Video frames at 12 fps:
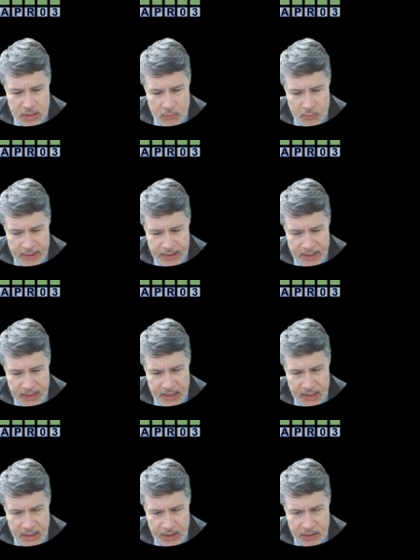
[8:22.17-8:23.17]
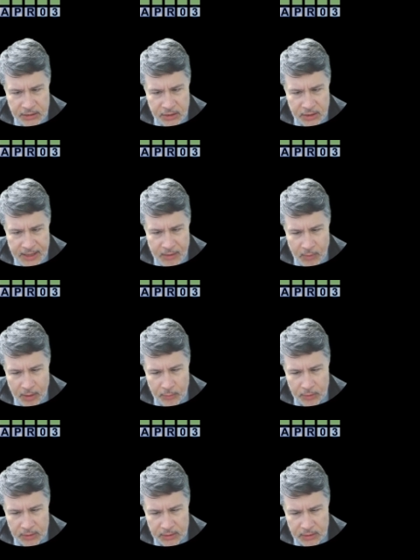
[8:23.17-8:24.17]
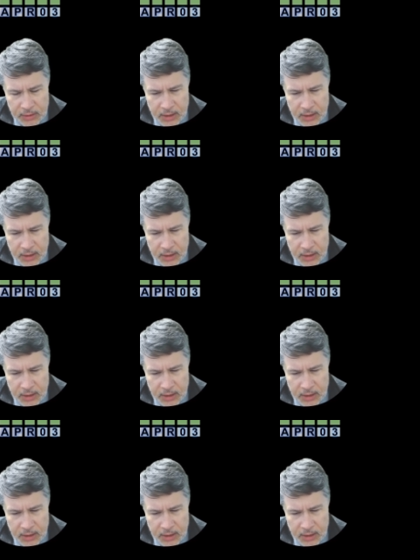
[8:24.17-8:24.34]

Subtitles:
we could look at what word?